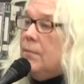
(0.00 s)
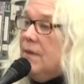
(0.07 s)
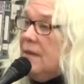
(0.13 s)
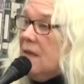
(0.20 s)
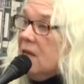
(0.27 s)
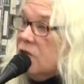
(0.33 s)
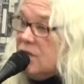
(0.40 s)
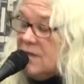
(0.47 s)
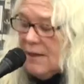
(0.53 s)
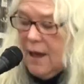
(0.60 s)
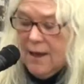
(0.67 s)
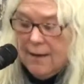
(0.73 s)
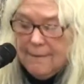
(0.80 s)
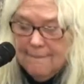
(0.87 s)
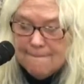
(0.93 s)
up the
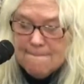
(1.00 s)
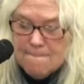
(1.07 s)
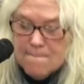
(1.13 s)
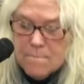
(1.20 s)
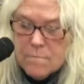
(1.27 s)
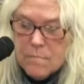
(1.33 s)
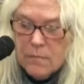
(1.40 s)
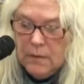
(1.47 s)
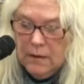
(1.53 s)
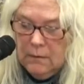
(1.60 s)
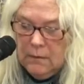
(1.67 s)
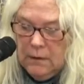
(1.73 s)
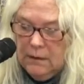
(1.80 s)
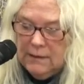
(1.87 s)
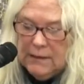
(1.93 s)
hillside
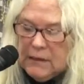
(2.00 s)
in